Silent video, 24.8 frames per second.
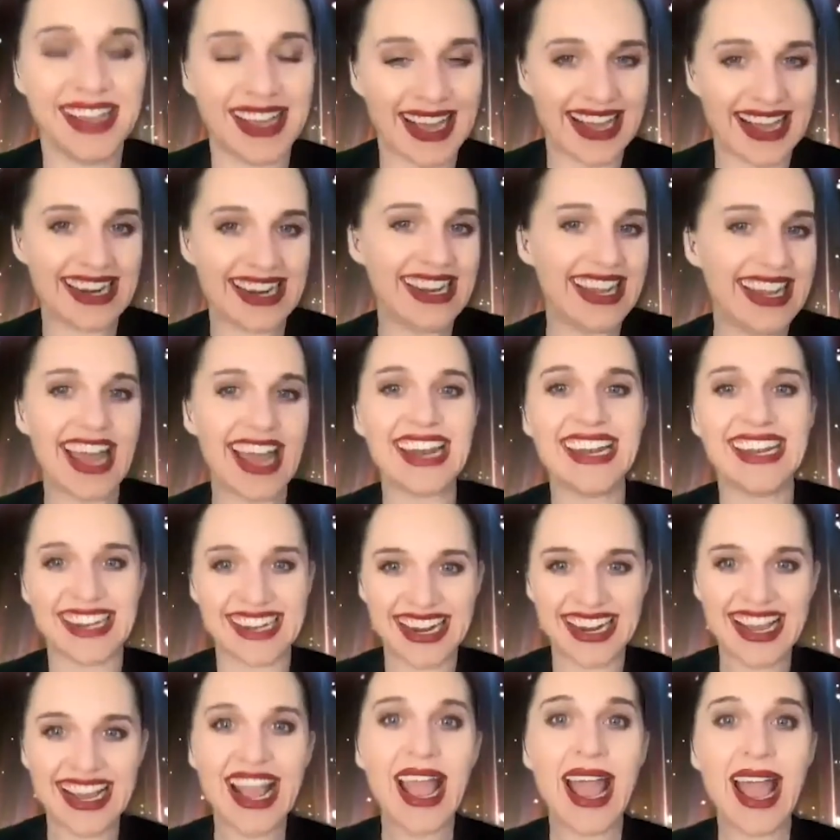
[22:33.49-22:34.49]
and
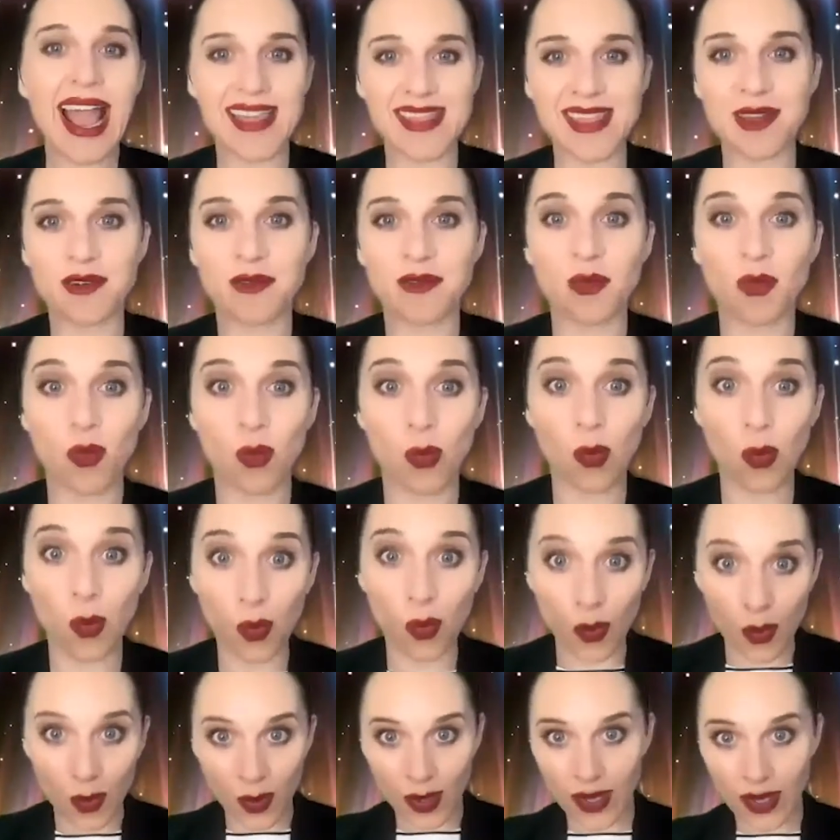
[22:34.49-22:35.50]
then and
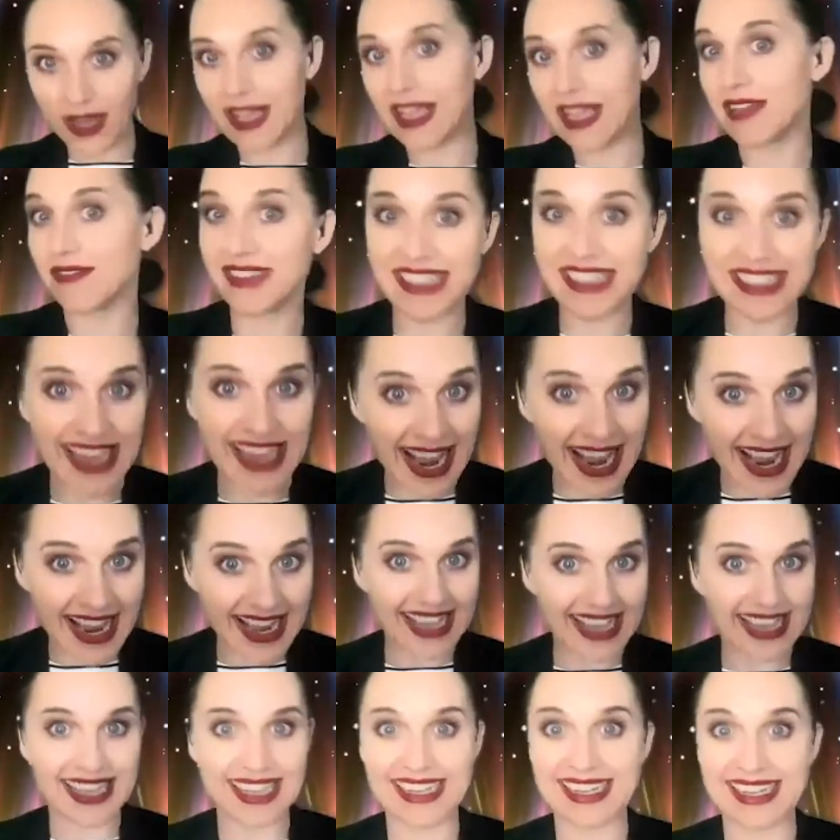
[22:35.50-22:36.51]
then we give and
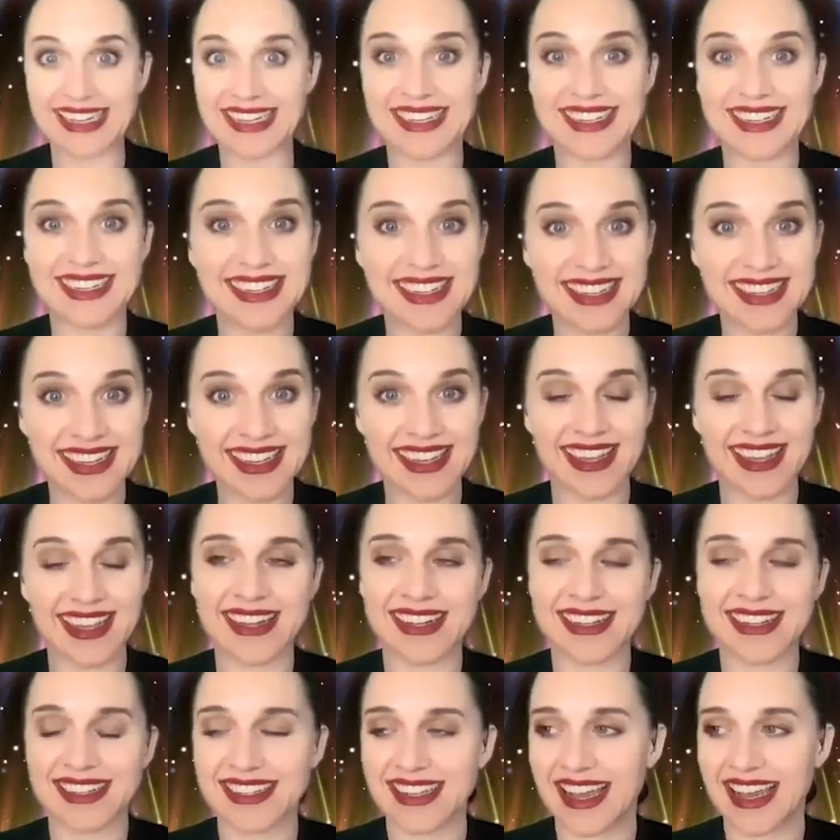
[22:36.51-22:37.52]
take and
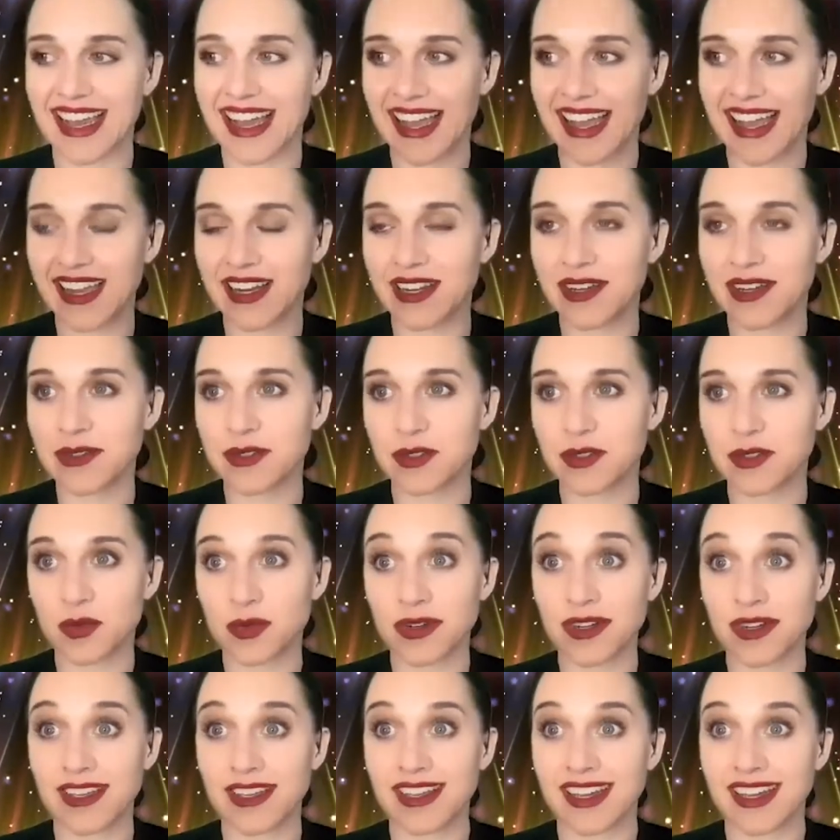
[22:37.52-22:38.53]
and uh, and it was
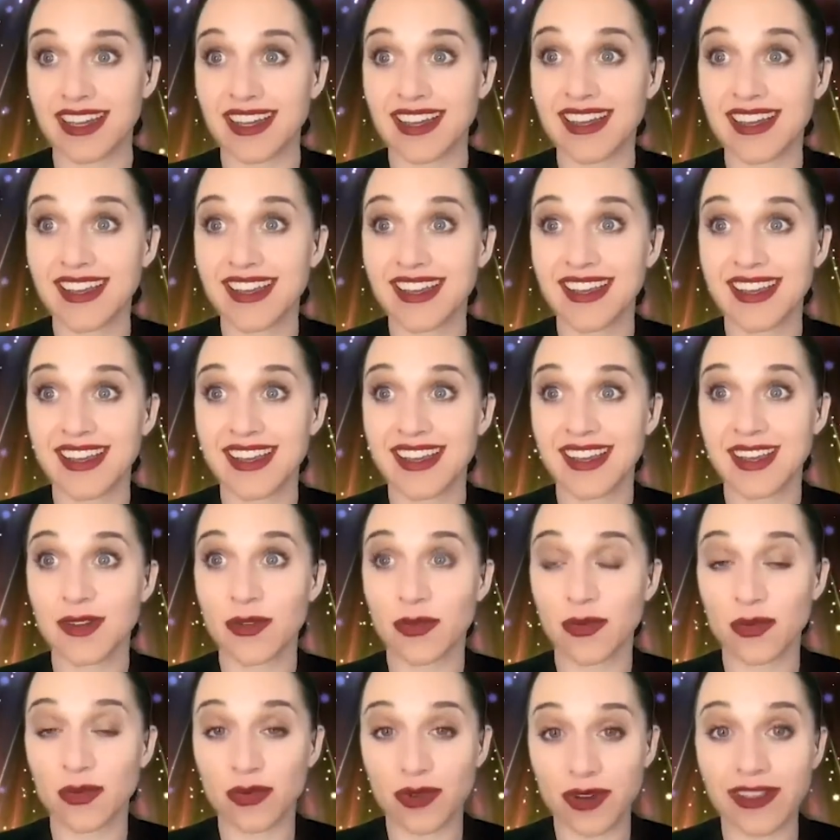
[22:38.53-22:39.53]
really
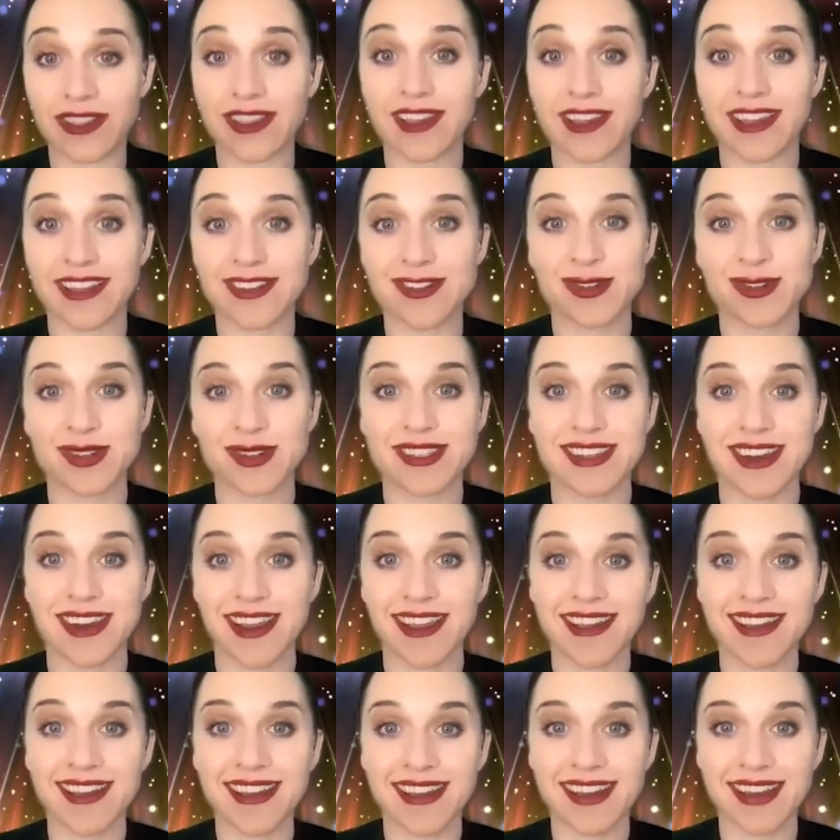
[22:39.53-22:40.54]
really
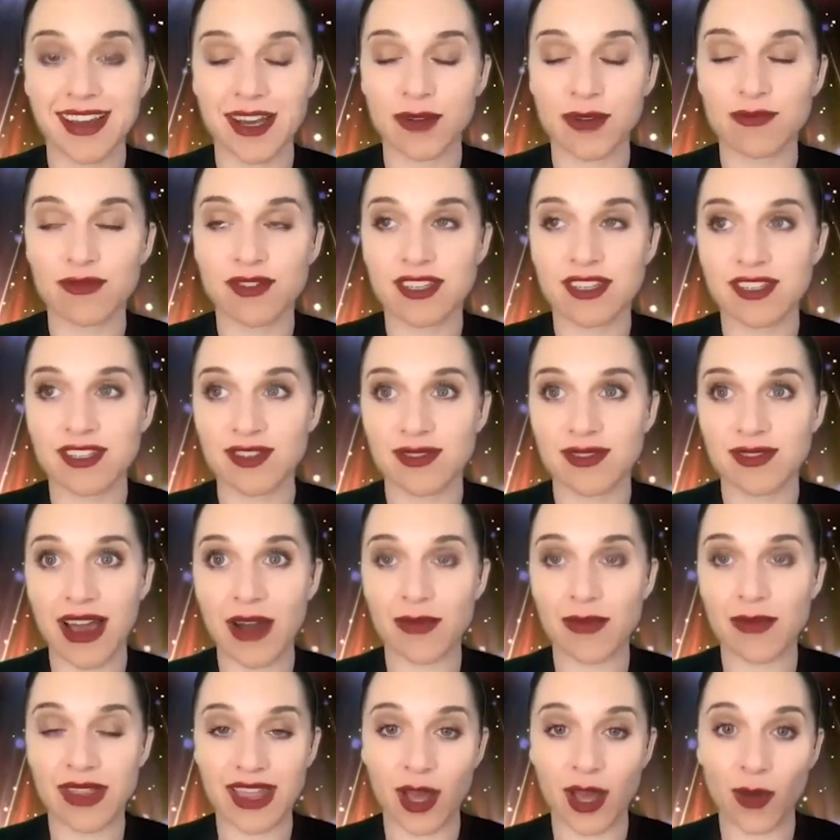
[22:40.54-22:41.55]
interesting um, to do that
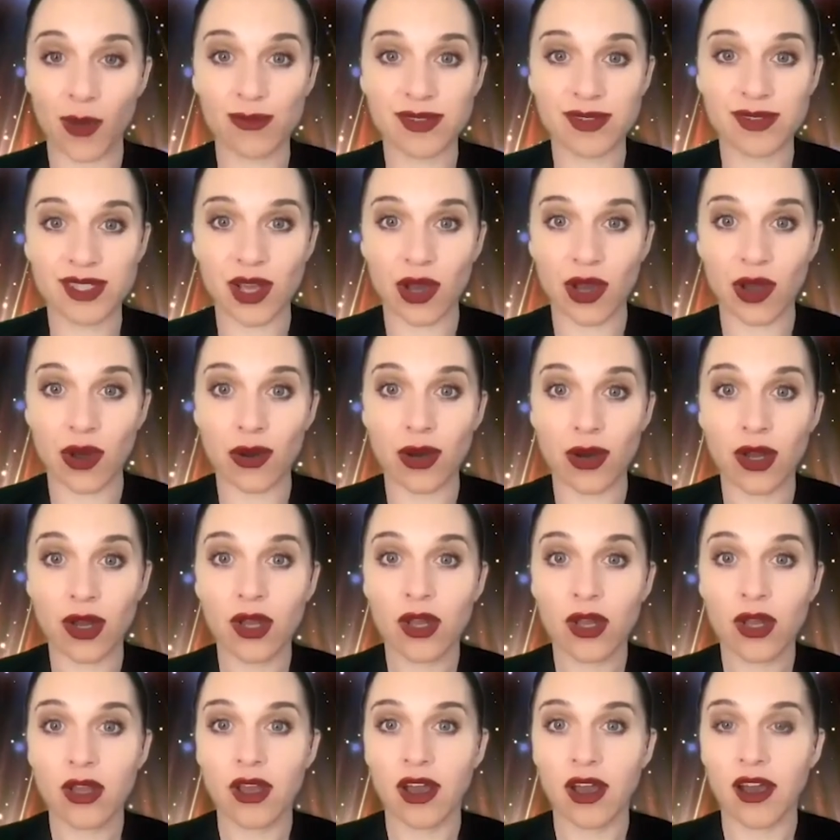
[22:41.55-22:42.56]
with him so
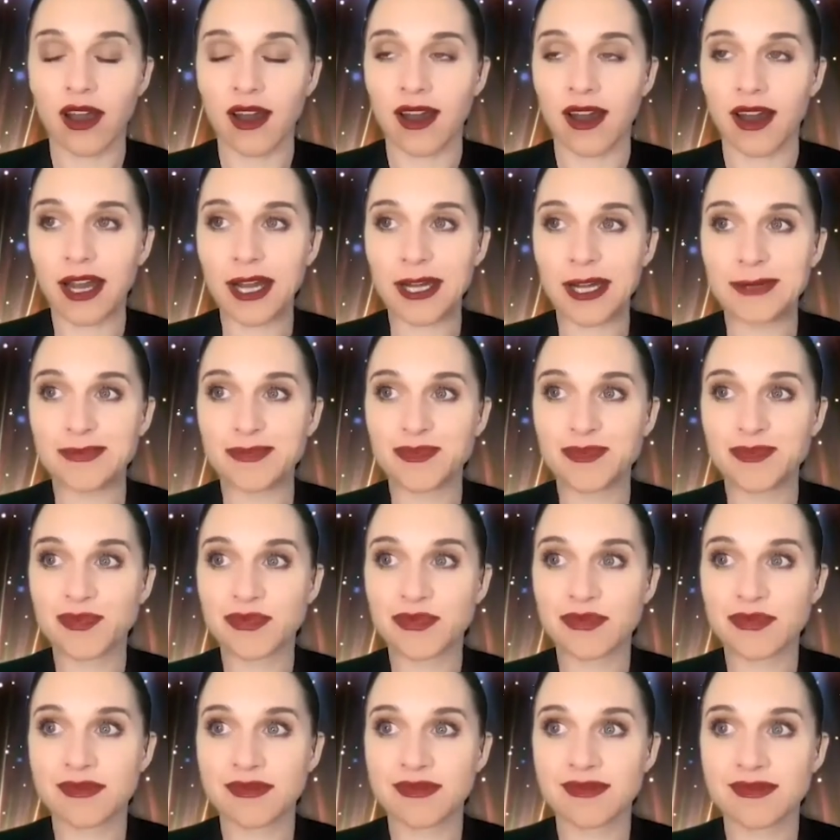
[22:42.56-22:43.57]
um,
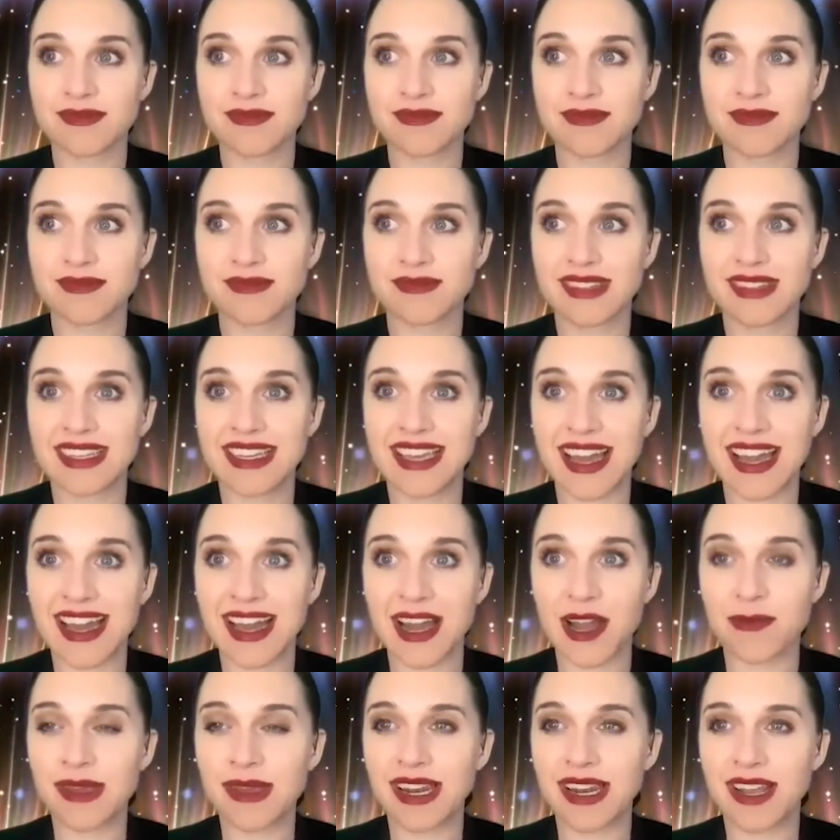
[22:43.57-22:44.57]
yeah
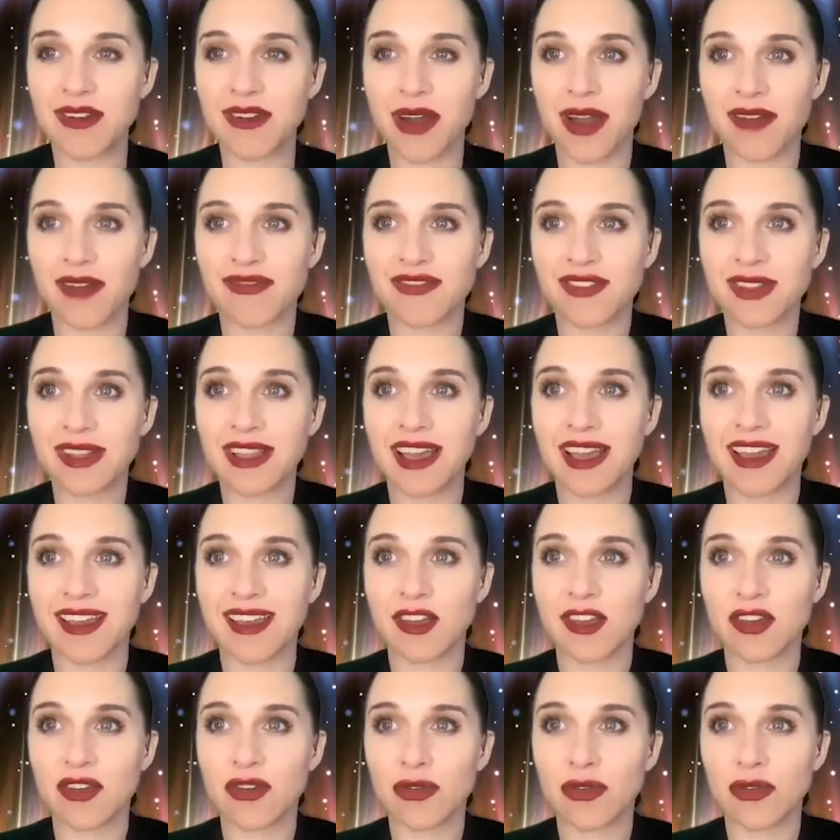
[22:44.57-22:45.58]
i mean I, I feel
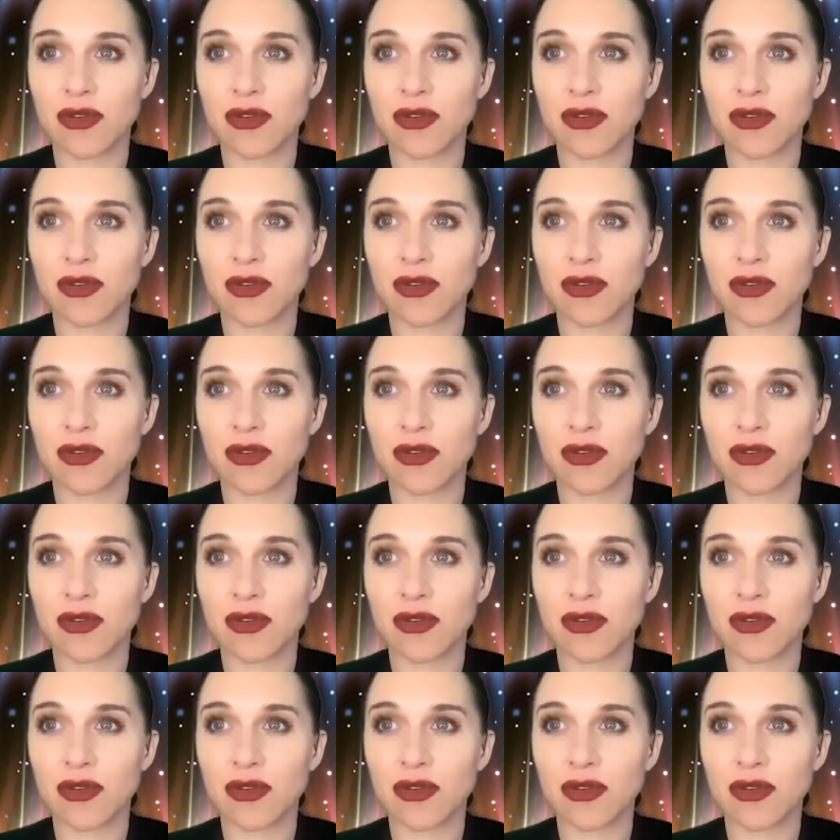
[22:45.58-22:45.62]
like